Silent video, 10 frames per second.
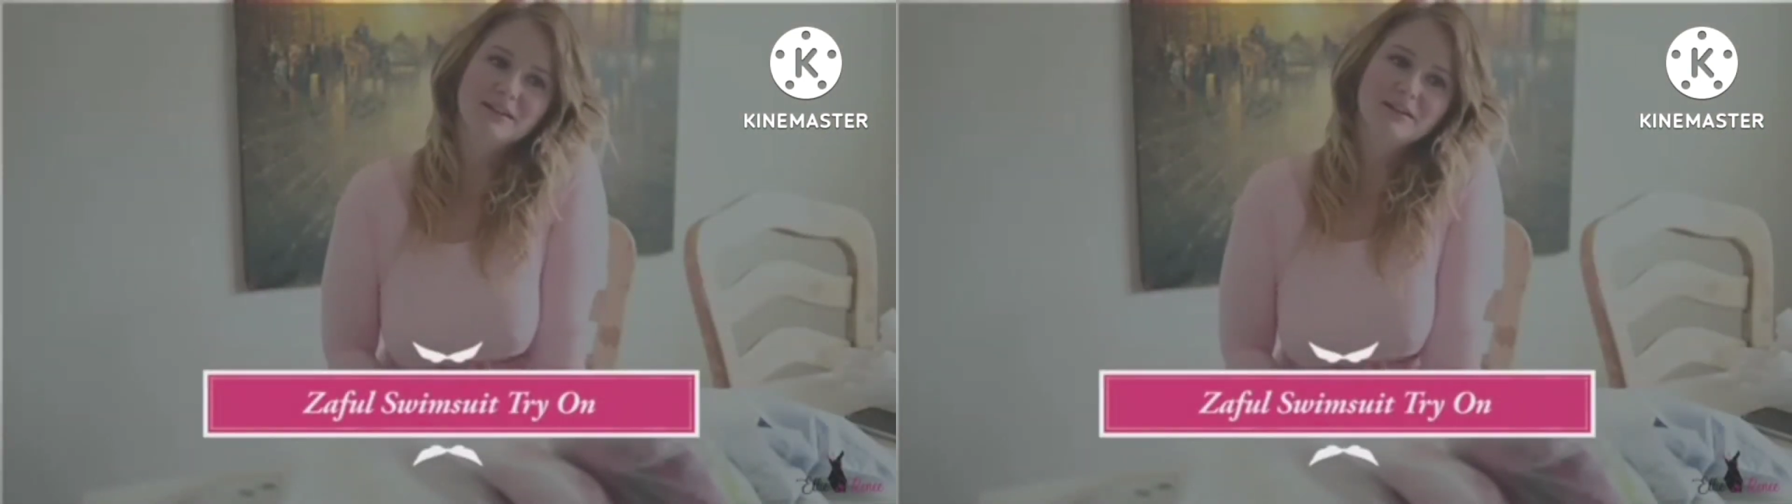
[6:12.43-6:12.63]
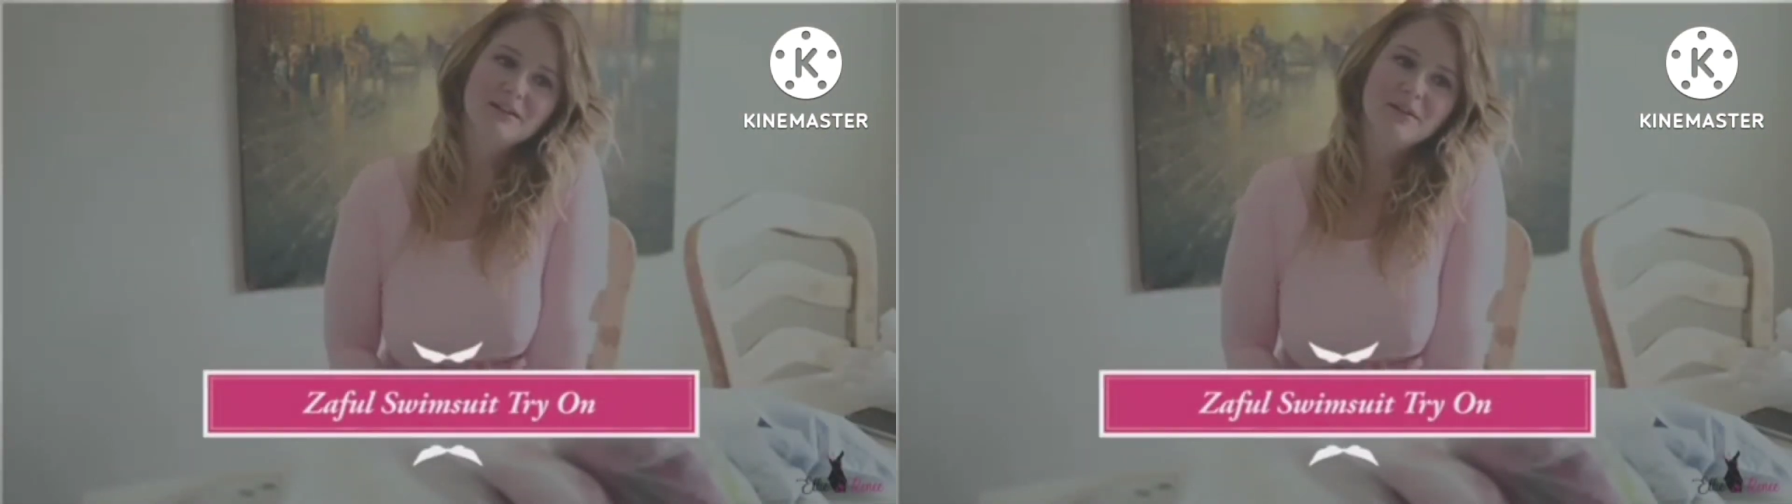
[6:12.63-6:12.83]

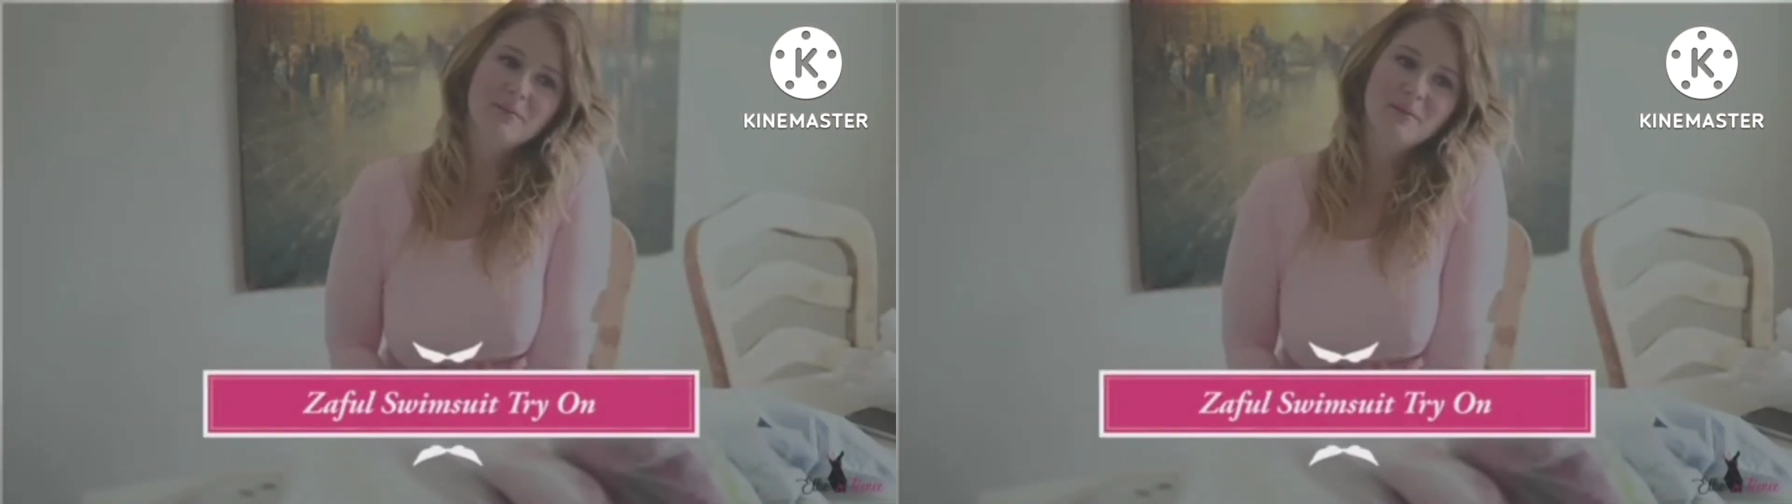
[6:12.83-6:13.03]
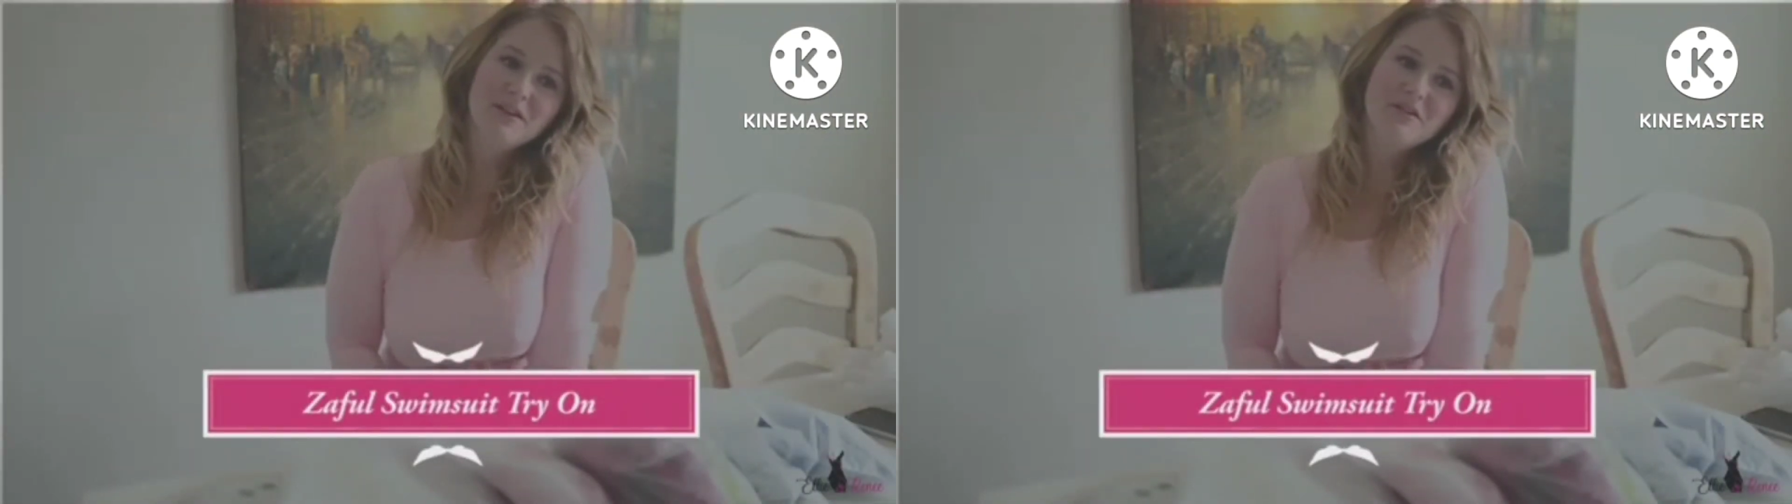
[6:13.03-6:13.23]
if they're
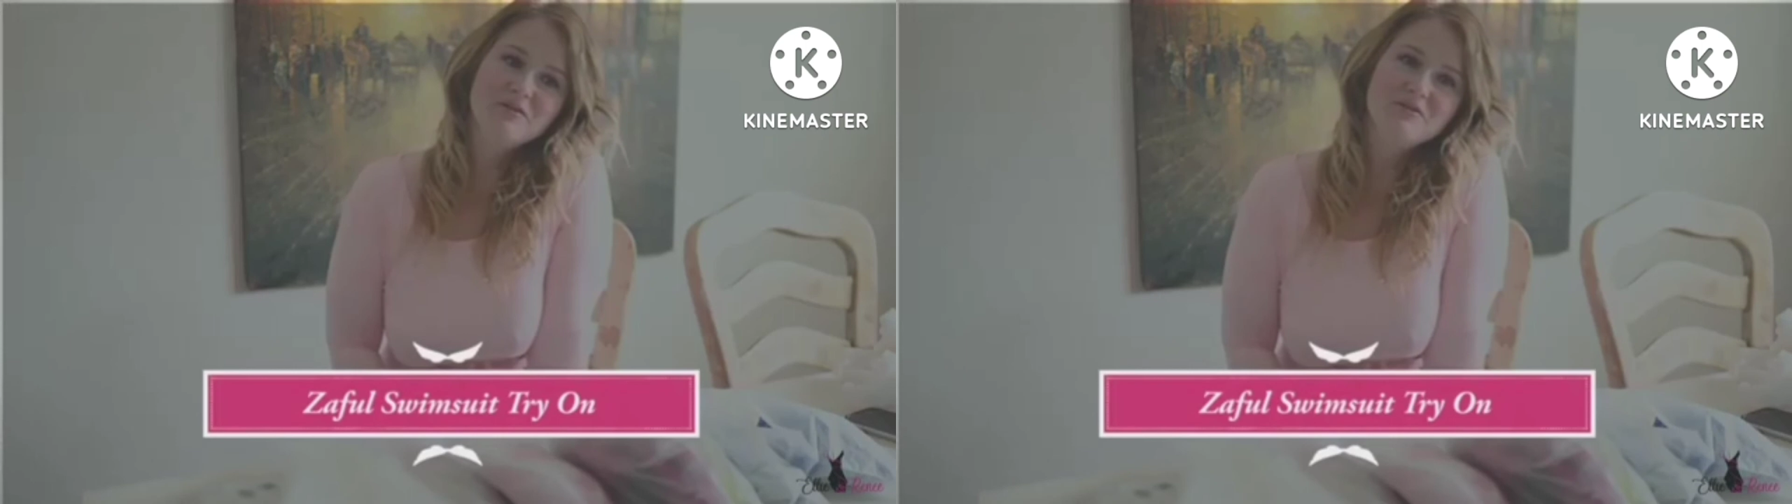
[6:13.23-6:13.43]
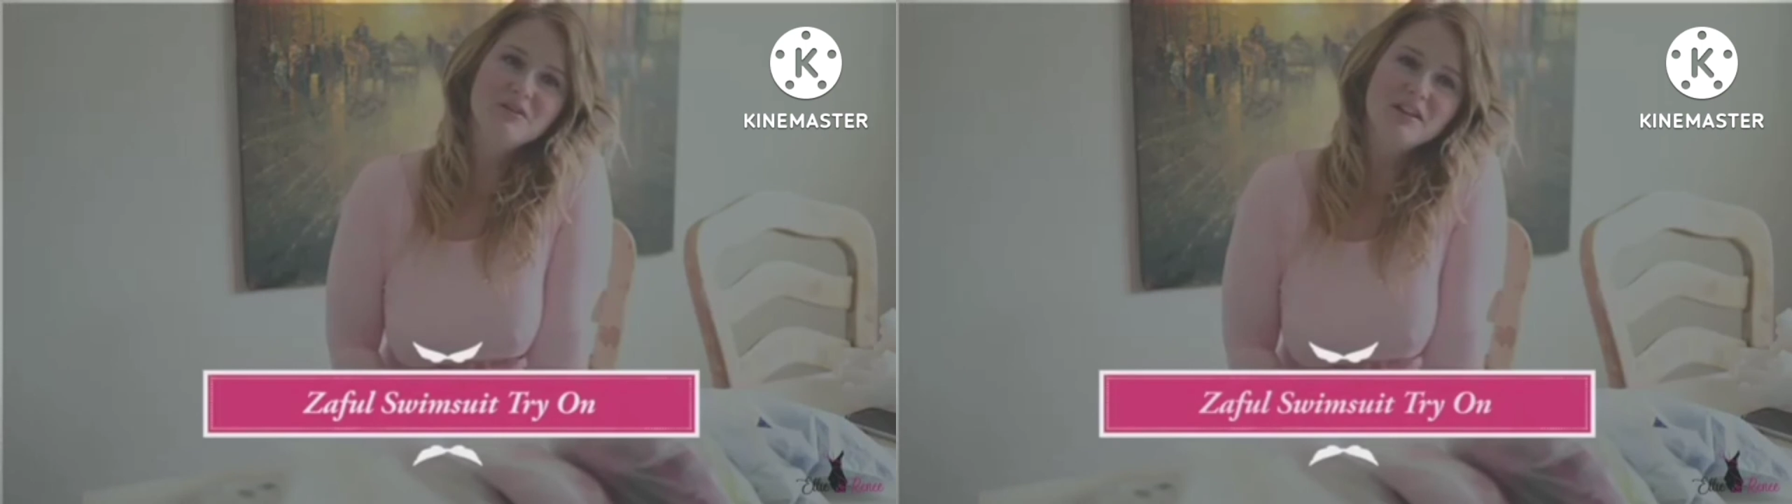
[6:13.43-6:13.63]
like
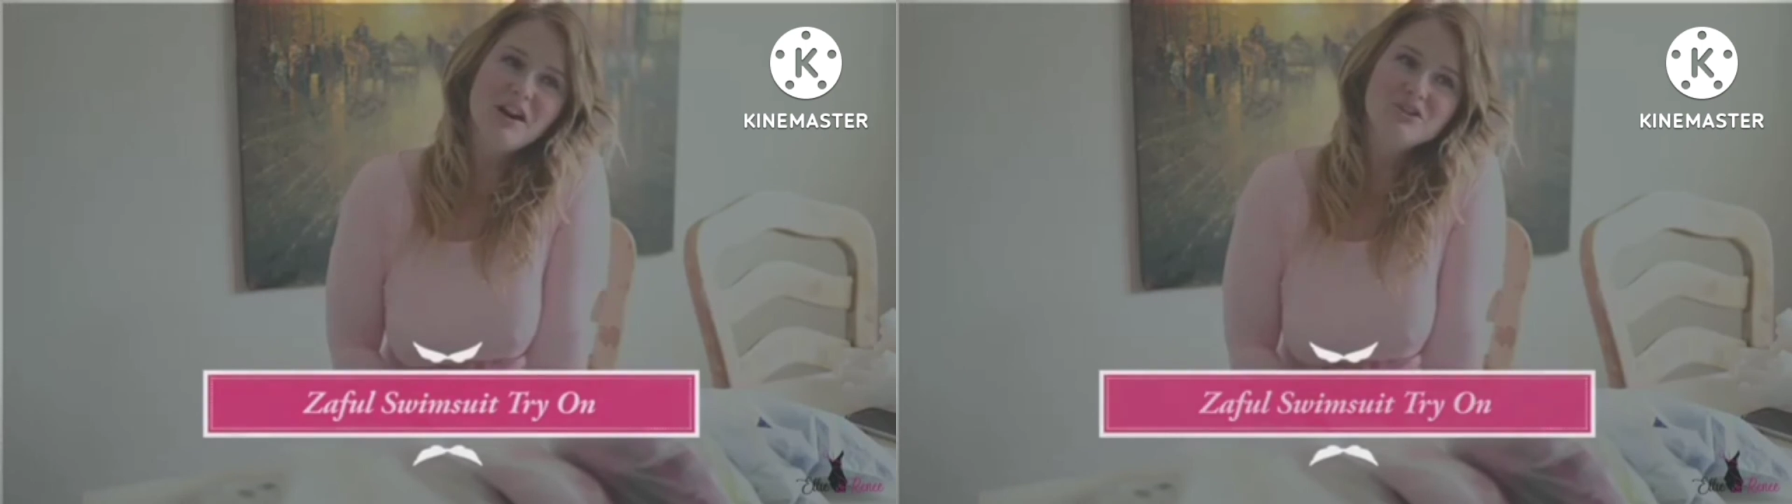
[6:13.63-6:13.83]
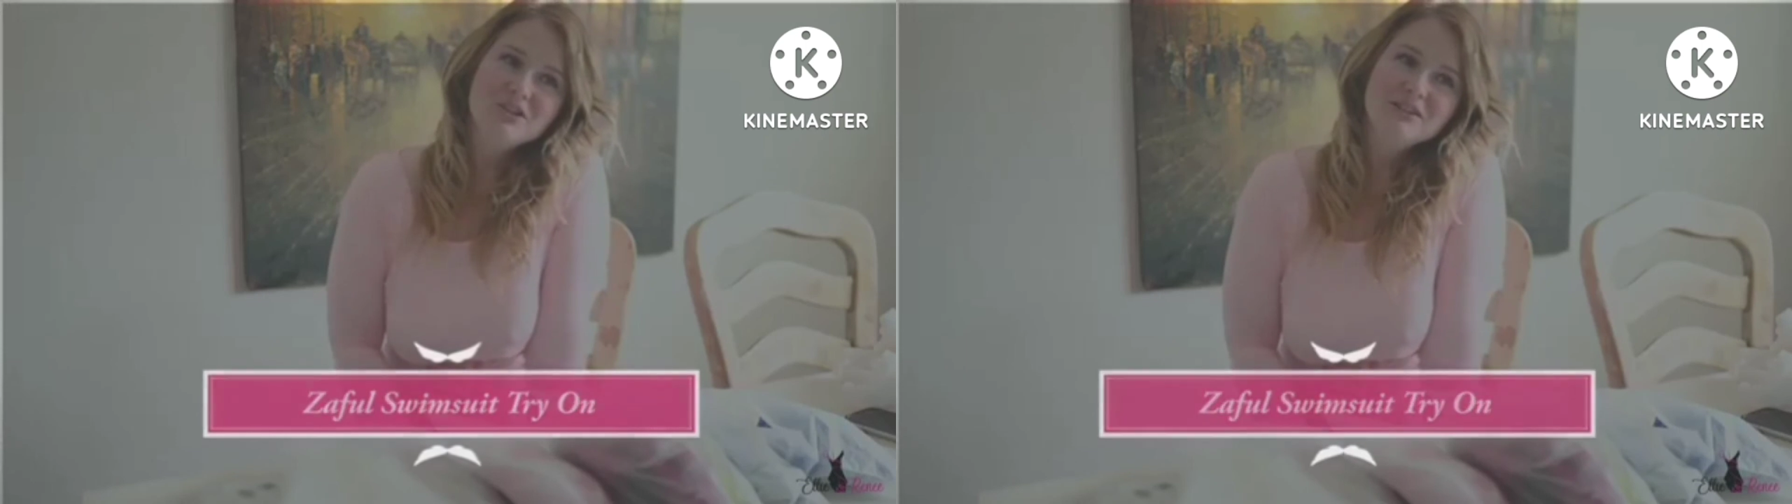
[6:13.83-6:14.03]

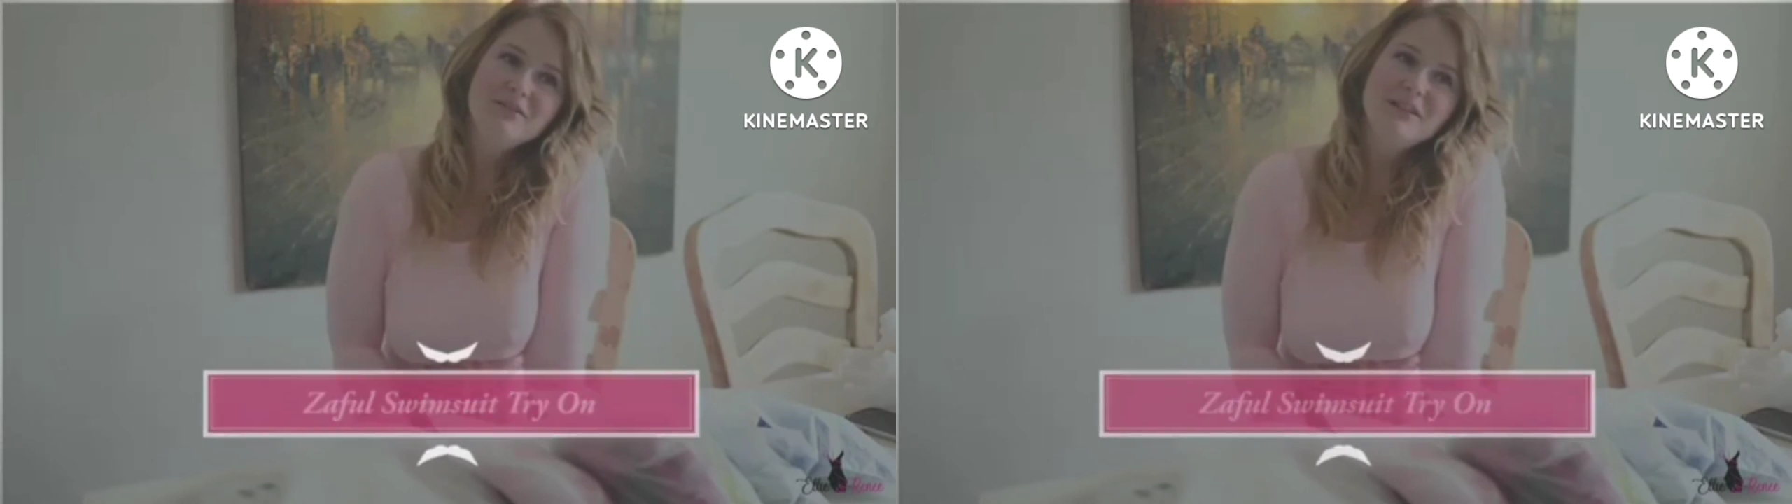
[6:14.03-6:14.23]
not